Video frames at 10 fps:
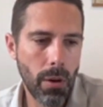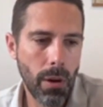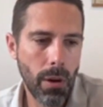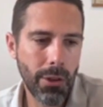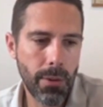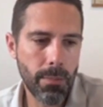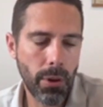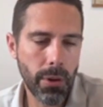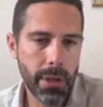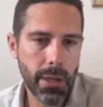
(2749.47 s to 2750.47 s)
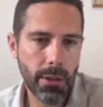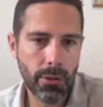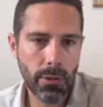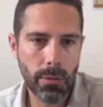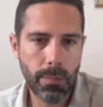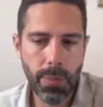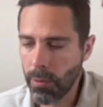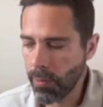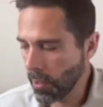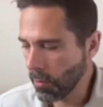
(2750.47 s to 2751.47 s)
as employers or people
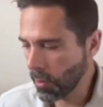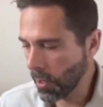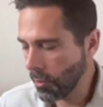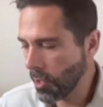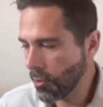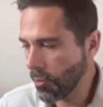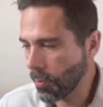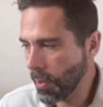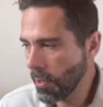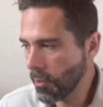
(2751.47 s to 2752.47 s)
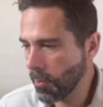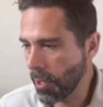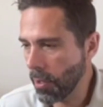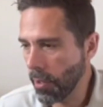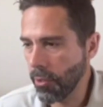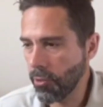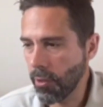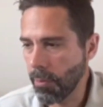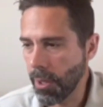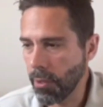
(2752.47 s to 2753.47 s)
running organizations, we need to be honest
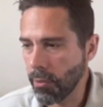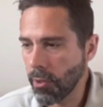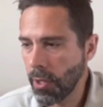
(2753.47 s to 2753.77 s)
about